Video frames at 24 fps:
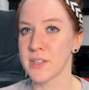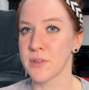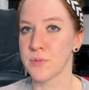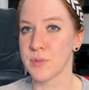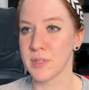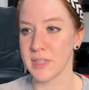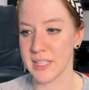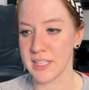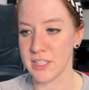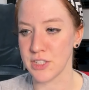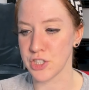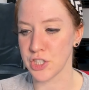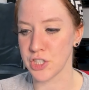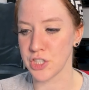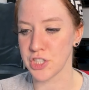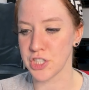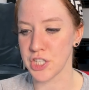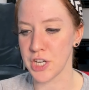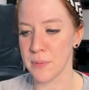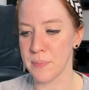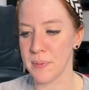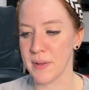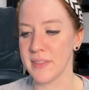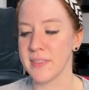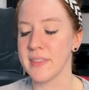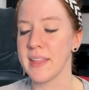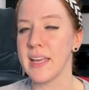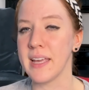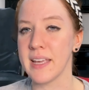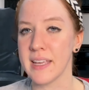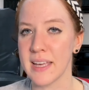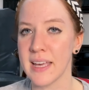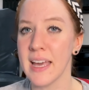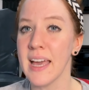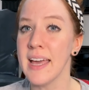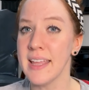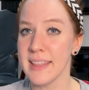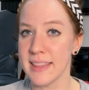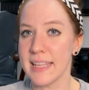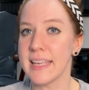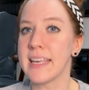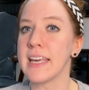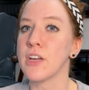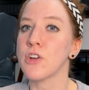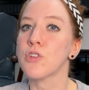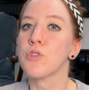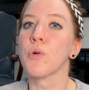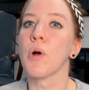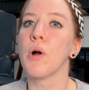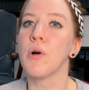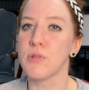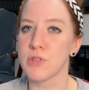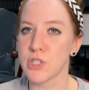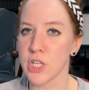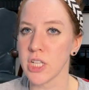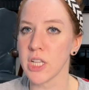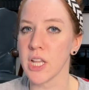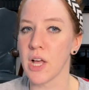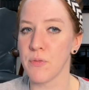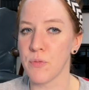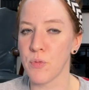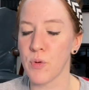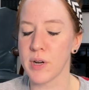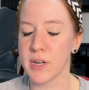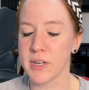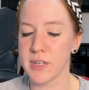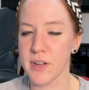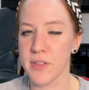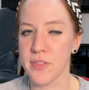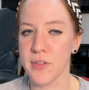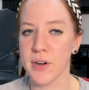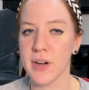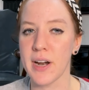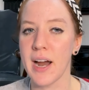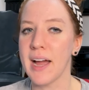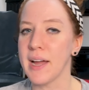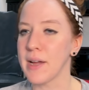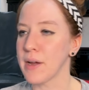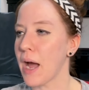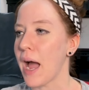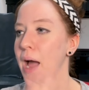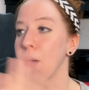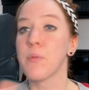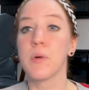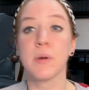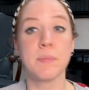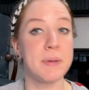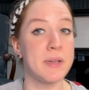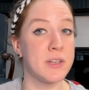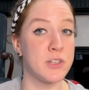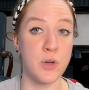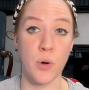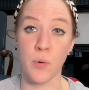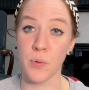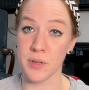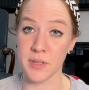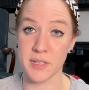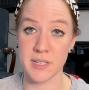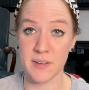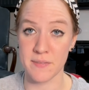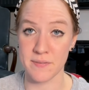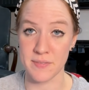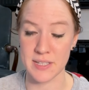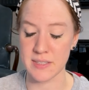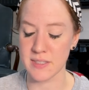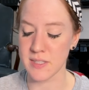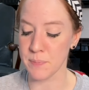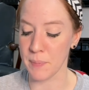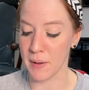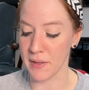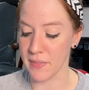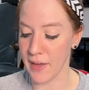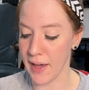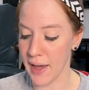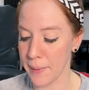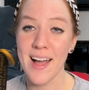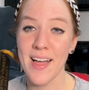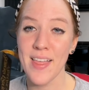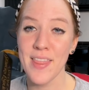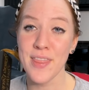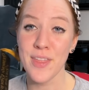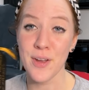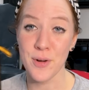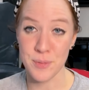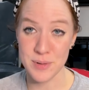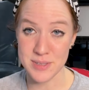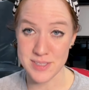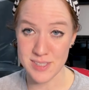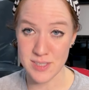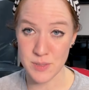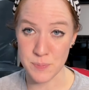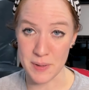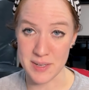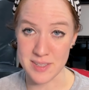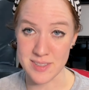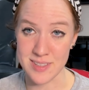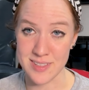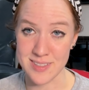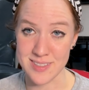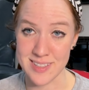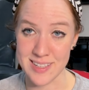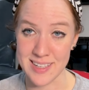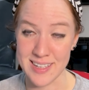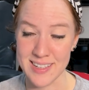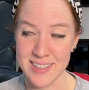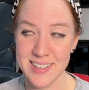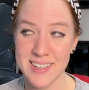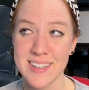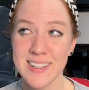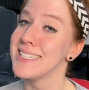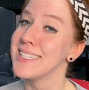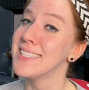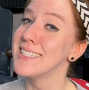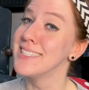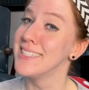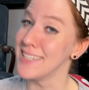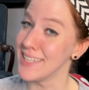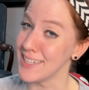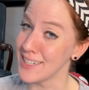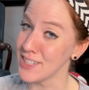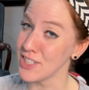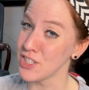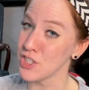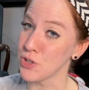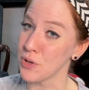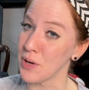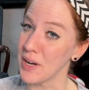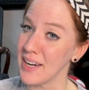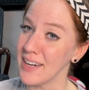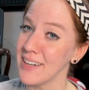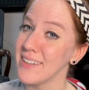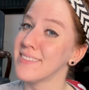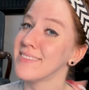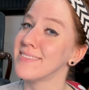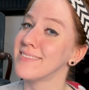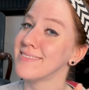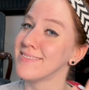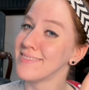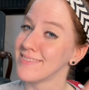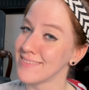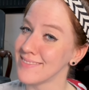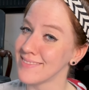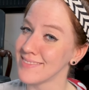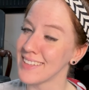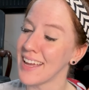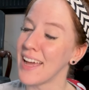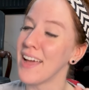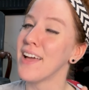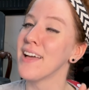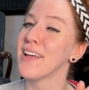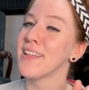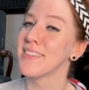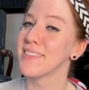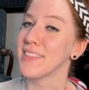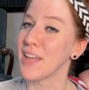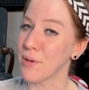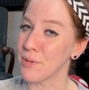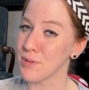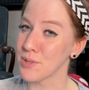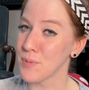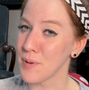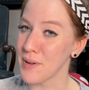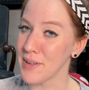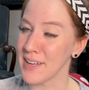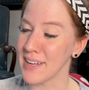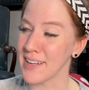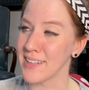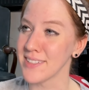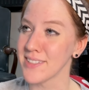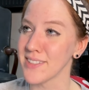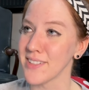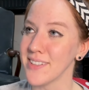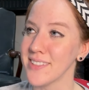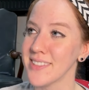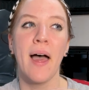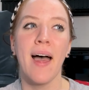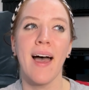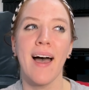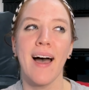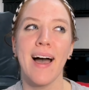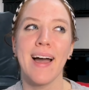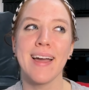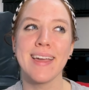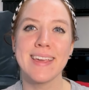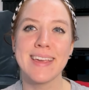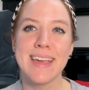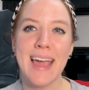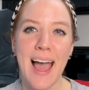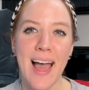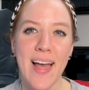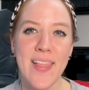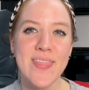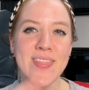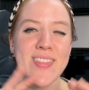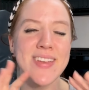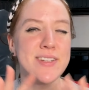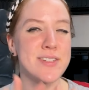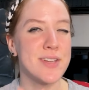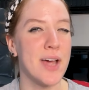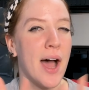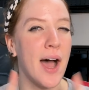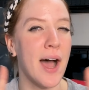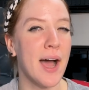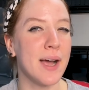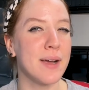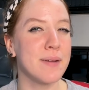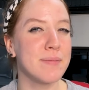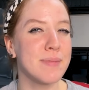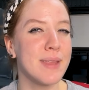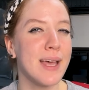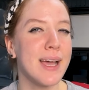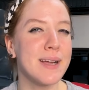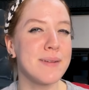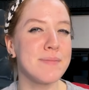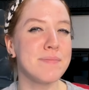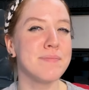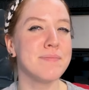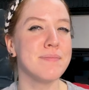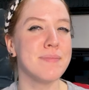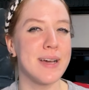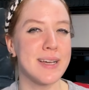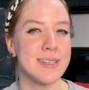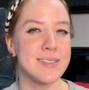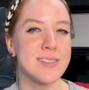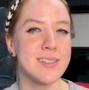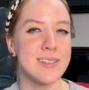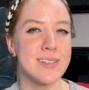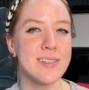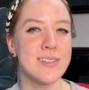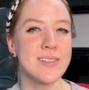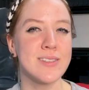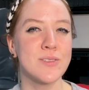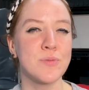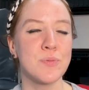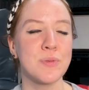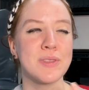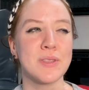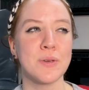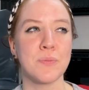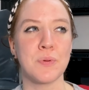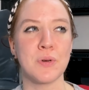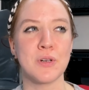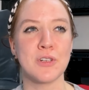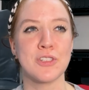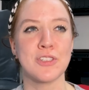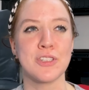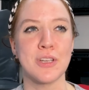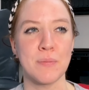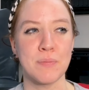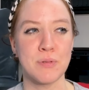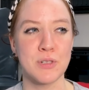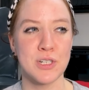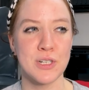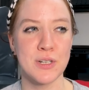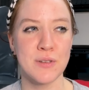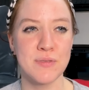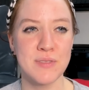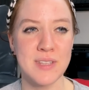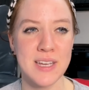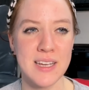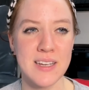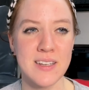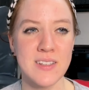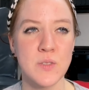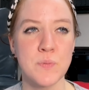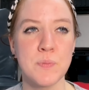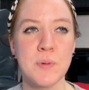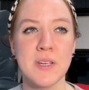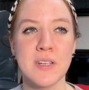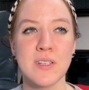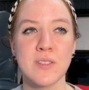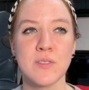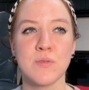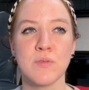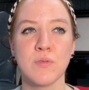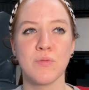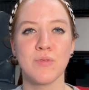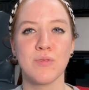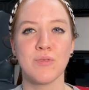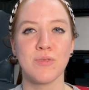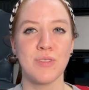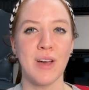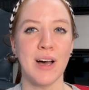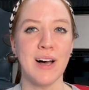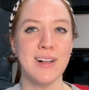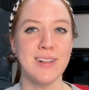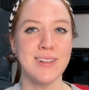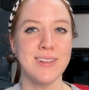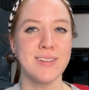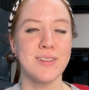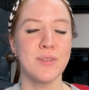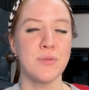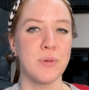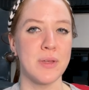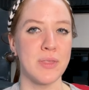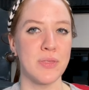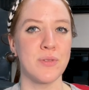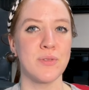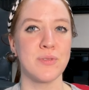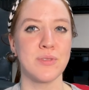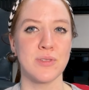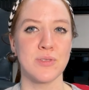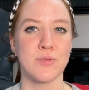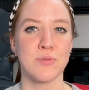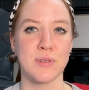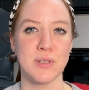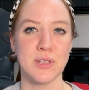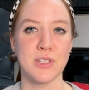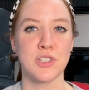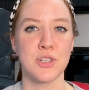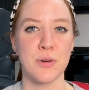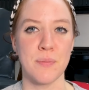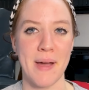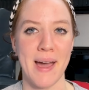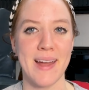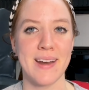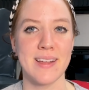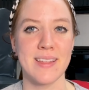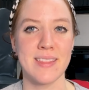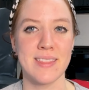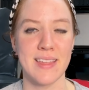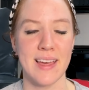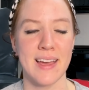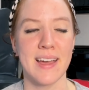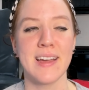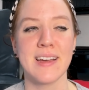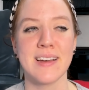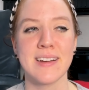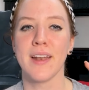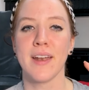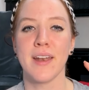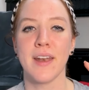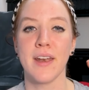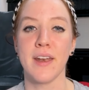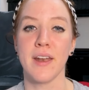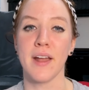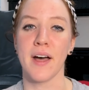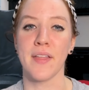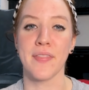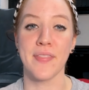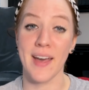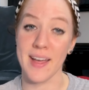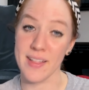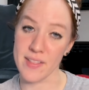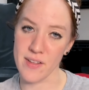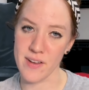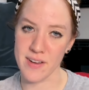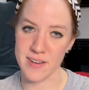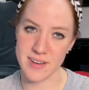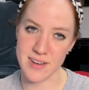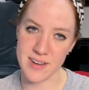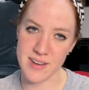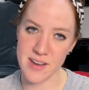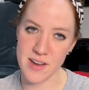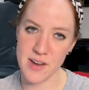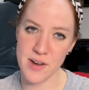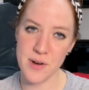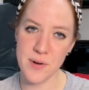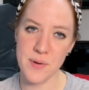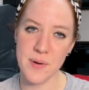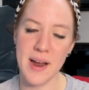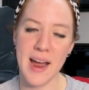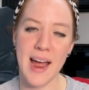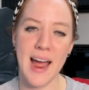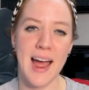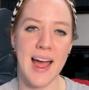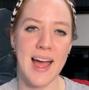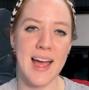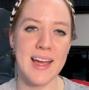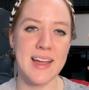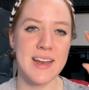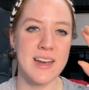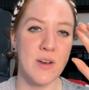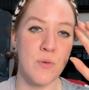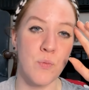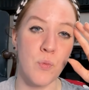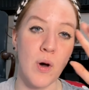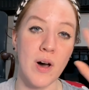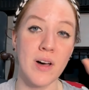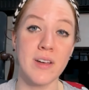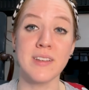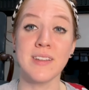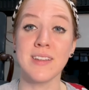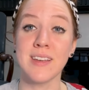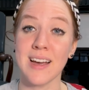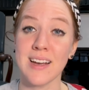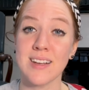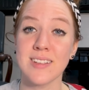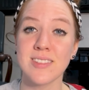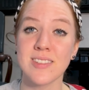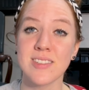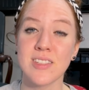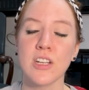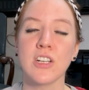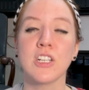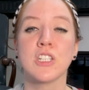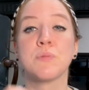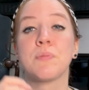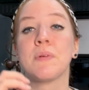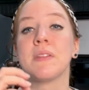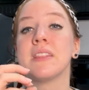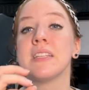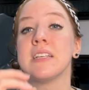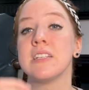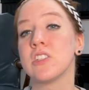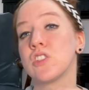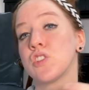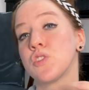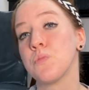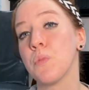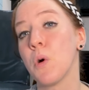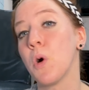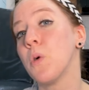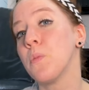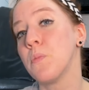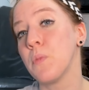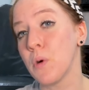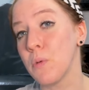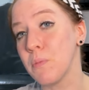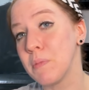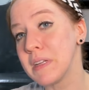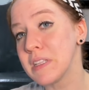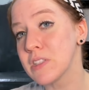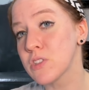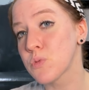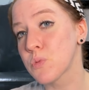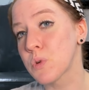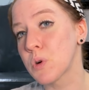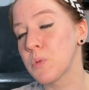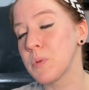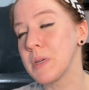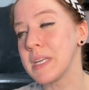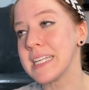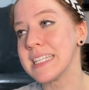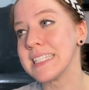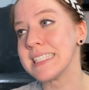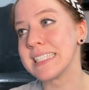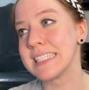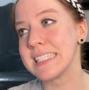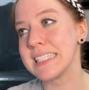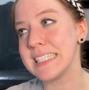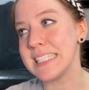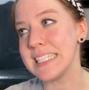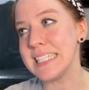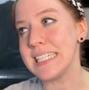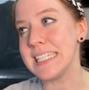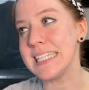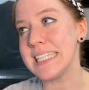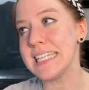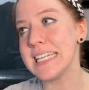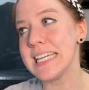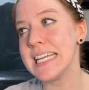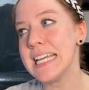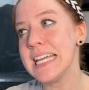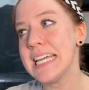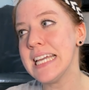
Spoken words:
relationship and they can grow to love one another. I would be totally convinced by that. There was a spicy scene, did enjoy. That was well handled. Again, the timeline messes with the perception of things because Vel went through this really traumatic thing not that long ago. And while yes, there's been these small moments where we can see